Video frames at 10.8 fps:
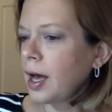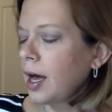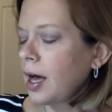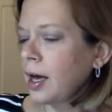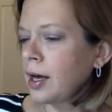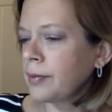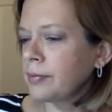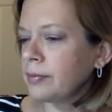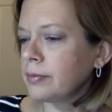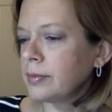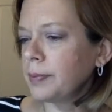
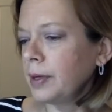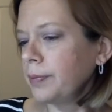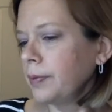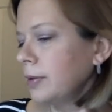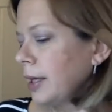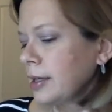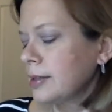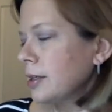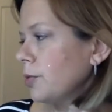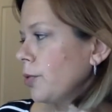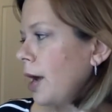The people, like I
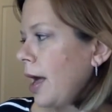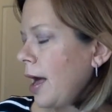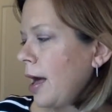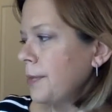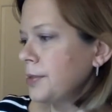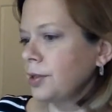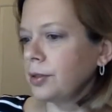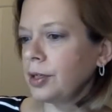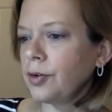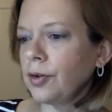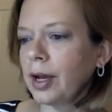said, were
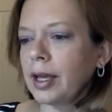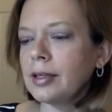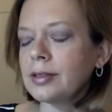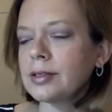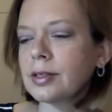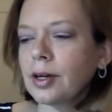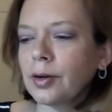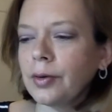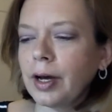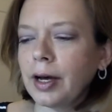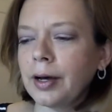absolutely great.
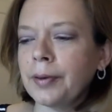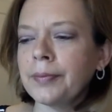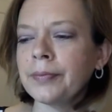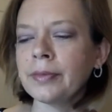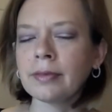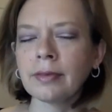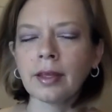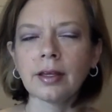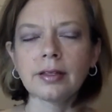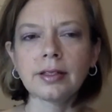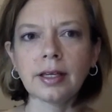So
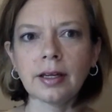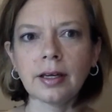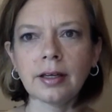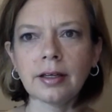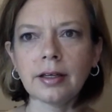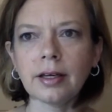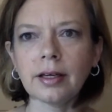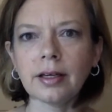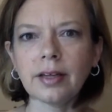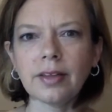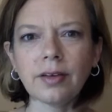Dina,
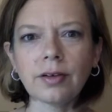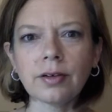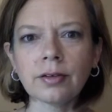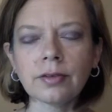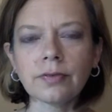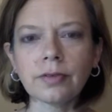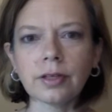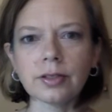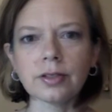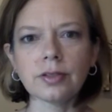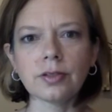I think her
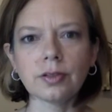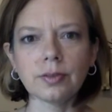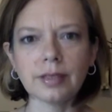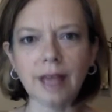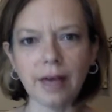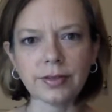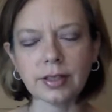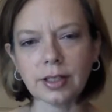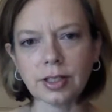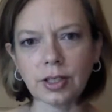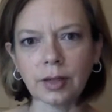FlossTube is Half
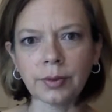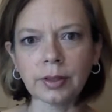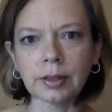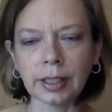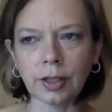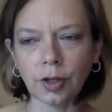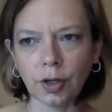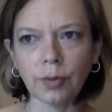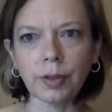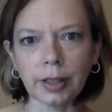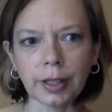Stitch. I will link her
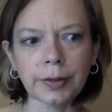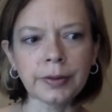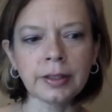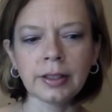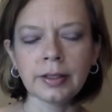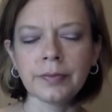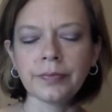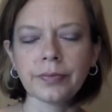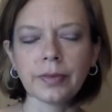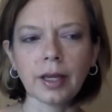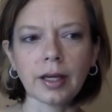below.
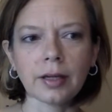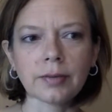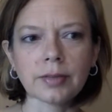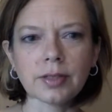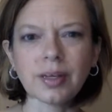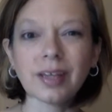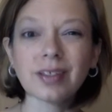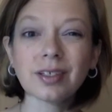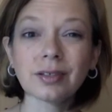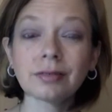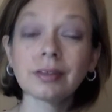So yeah,
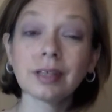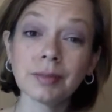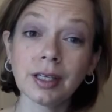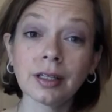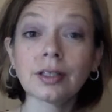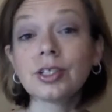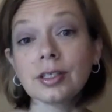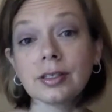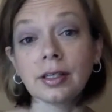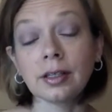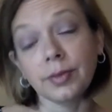so I'm Dina, she's
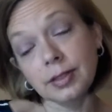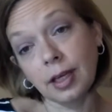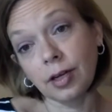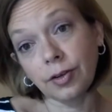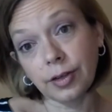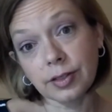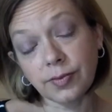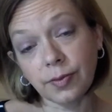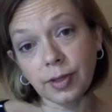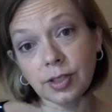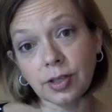Dina. We sat across
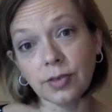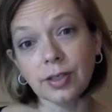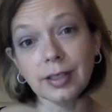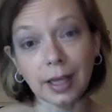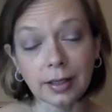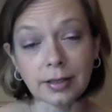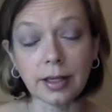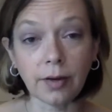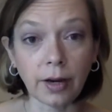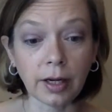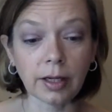from each other, and Dana sat
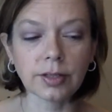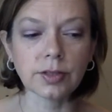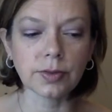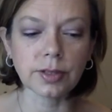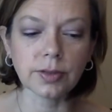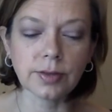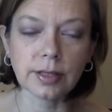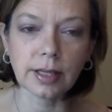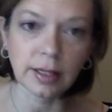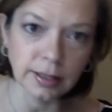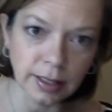right next to us. So it was
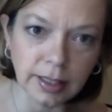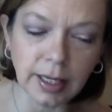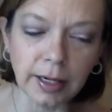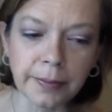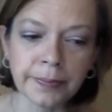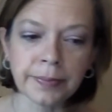Dina, Dina, Dana.